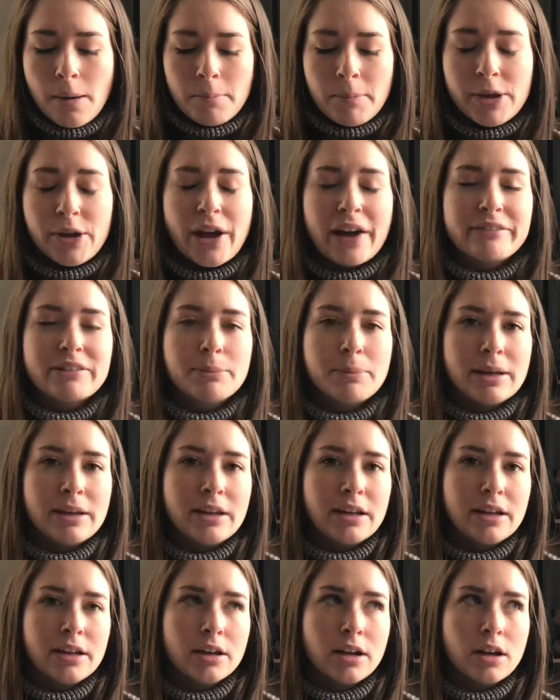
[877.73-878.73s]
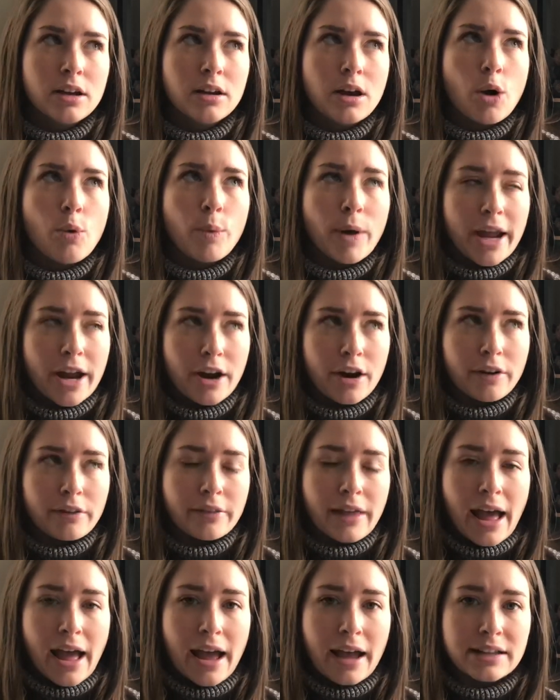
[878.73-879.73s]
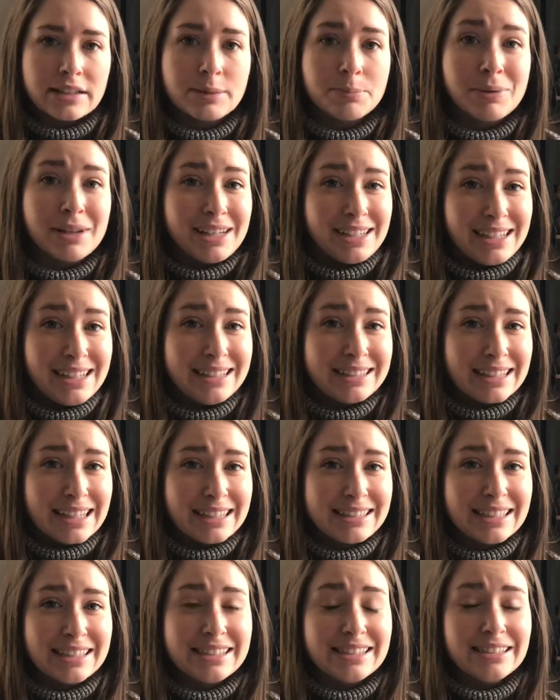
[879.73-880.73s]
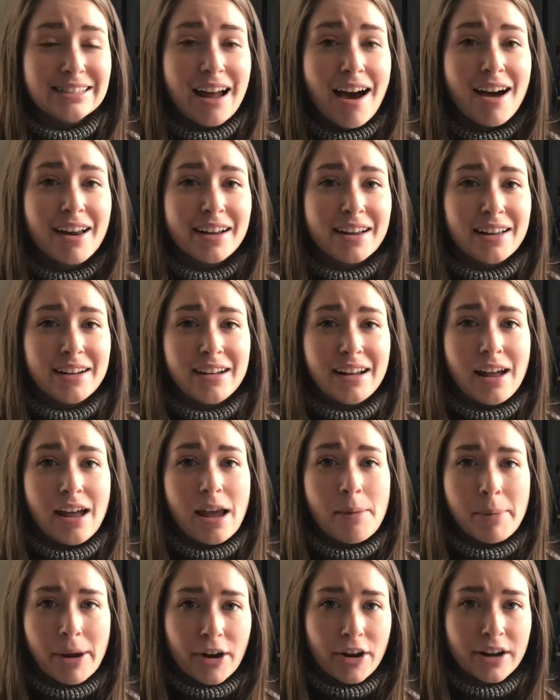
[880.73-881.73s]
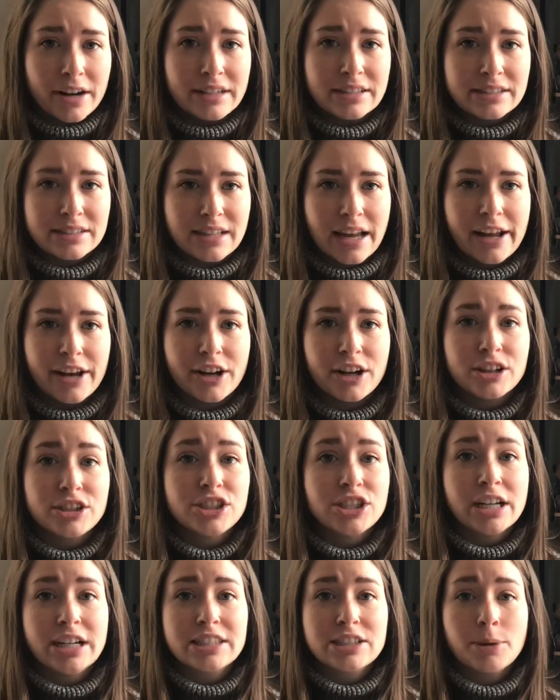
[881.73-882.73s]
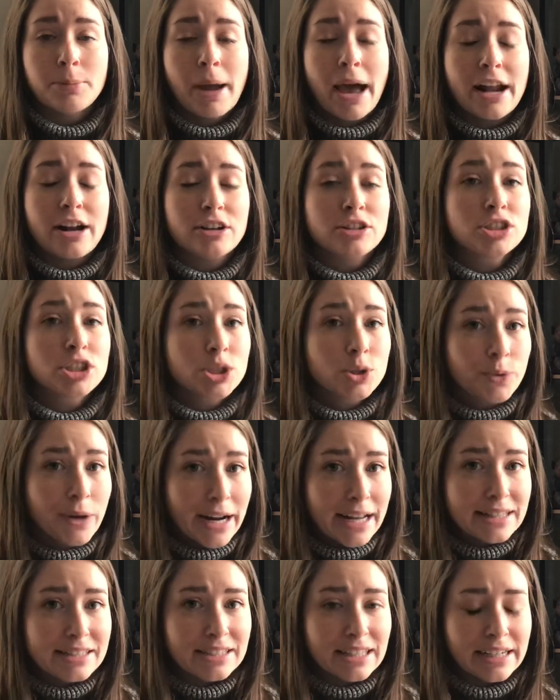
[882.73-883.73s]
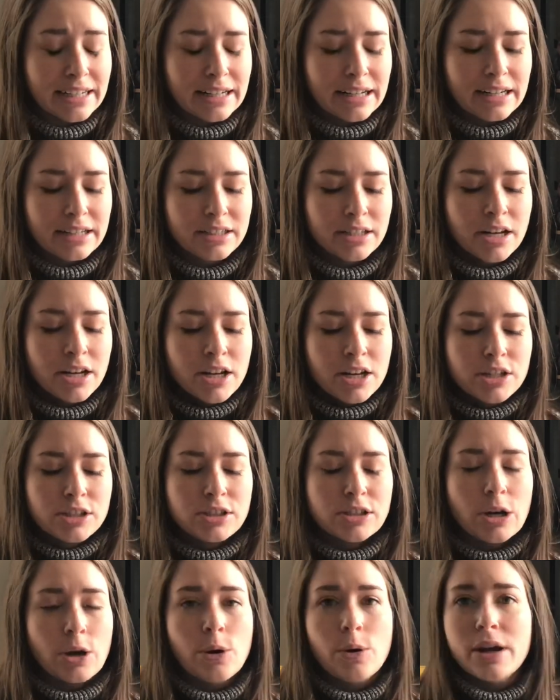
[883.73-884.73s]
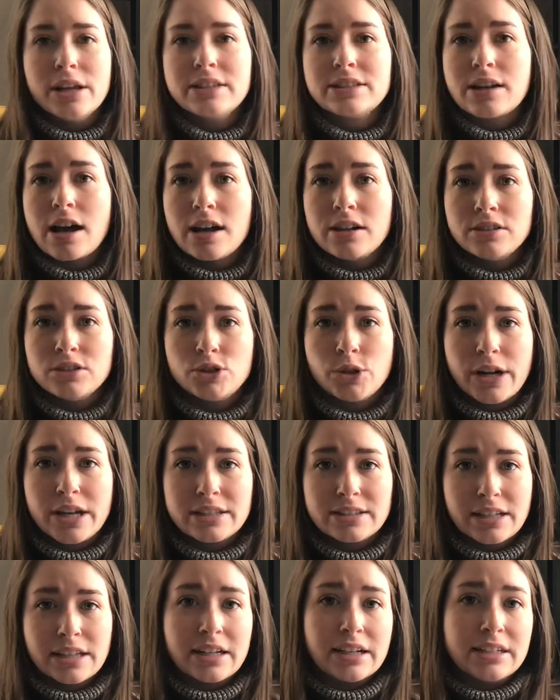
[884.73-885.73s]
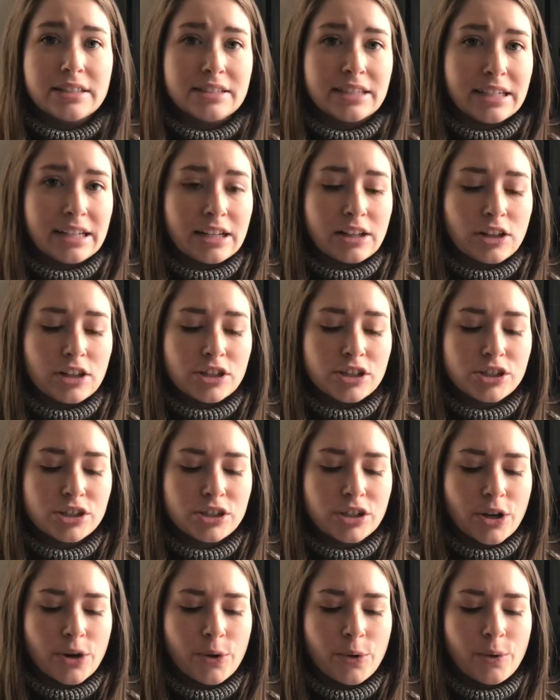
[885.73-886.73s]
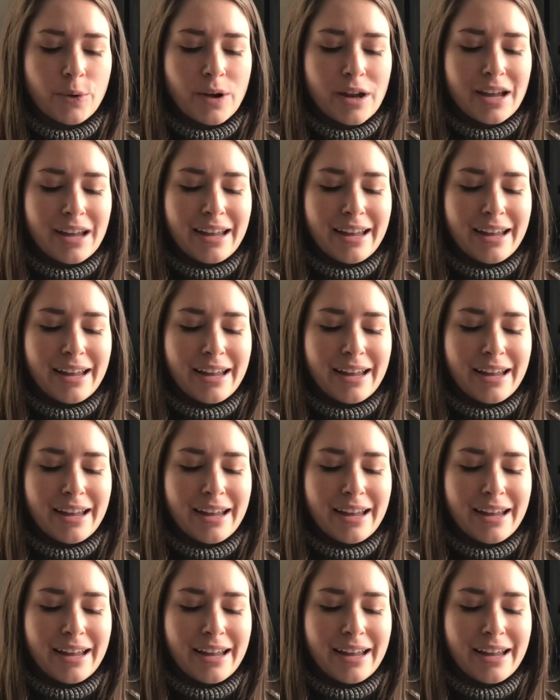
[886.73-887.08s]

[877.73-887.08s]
but you have to be aware that Petite Knits is not an American designer. She gets her patterns translated, so it's gotten translated into English, so